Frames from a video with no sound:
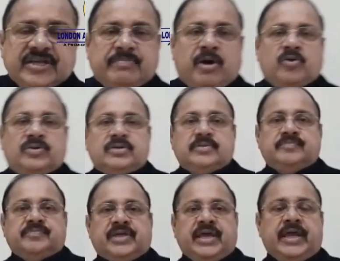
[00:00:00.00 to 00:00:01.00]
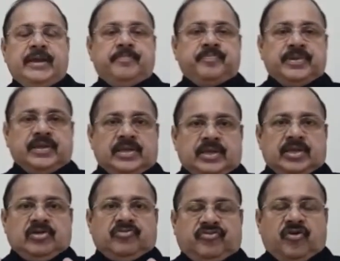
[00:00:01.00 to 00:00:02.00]
about the
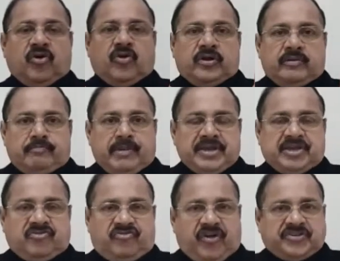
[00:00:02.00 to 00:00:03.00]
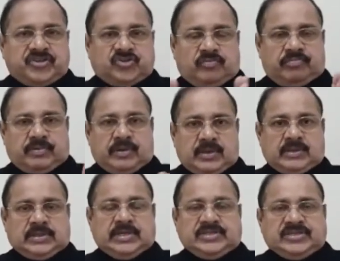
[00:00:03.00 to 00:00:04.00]
four major phases of
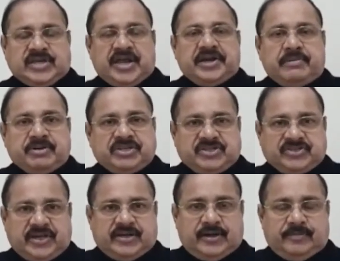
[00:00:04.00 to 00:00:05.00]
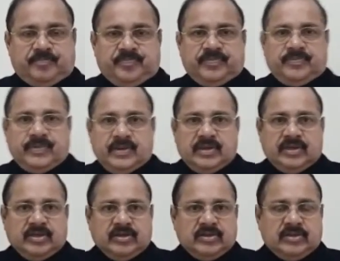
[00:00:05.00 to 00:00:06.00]
a standard business cycle.
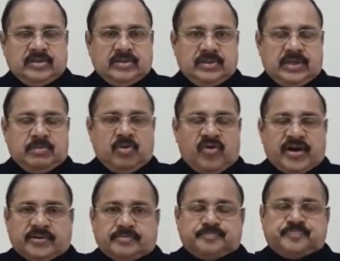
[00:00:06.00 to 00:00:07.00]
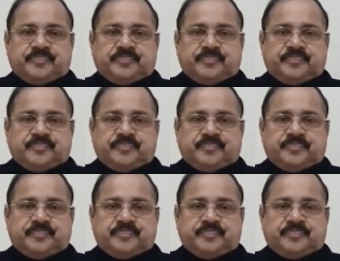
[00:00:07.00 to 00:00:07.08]
Number one,